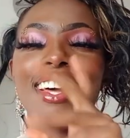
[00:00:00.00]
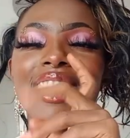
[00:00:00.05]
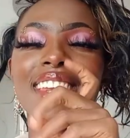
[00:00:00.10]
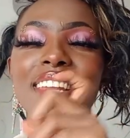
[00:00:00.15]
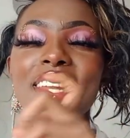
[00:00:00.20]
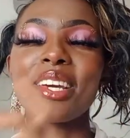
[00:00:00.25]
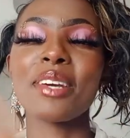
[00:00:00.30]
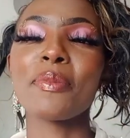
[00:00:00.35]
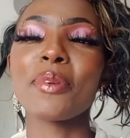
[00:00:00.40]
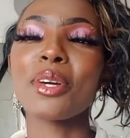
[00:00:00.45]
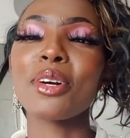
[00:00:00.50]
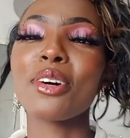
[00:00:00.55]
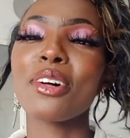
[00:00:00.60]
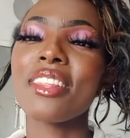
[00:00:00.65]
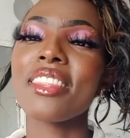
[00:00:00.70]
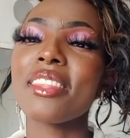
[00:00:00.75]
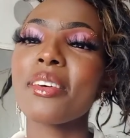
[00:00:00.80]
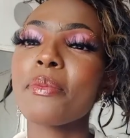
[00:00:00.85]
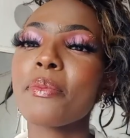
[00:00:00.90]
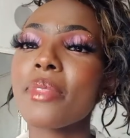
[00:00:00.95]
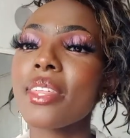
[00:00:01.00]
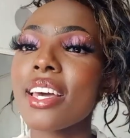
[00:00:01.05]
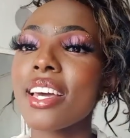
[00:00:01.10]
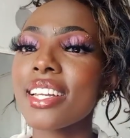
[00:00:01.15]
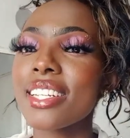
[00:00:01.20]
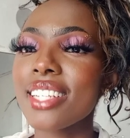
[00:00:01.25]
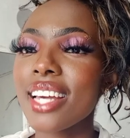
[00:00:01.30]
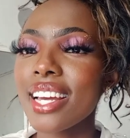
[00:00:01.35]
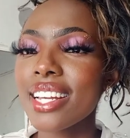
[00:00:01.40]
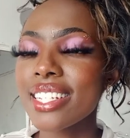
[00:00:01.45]
Let me call them
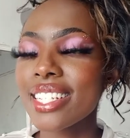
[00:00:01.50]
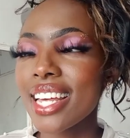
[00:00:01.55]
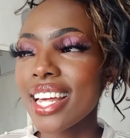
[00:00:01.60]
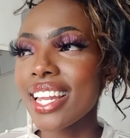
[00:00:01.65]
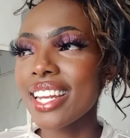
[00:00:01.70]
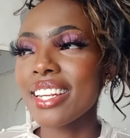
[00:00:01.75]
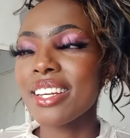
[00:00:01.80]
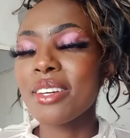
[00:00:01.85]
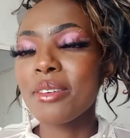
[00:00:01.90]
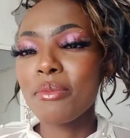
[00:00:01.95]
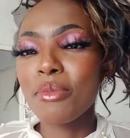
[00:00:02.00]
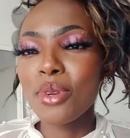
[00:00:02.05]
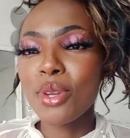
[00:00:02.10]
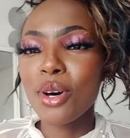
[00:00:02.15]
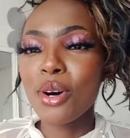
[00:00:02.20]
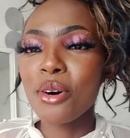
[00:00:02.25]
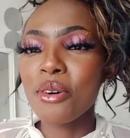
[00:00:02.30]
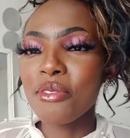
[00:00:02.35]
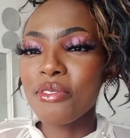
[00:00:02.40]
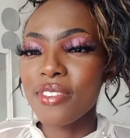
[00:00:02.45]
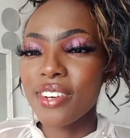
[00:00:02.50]
that. I tell him, no,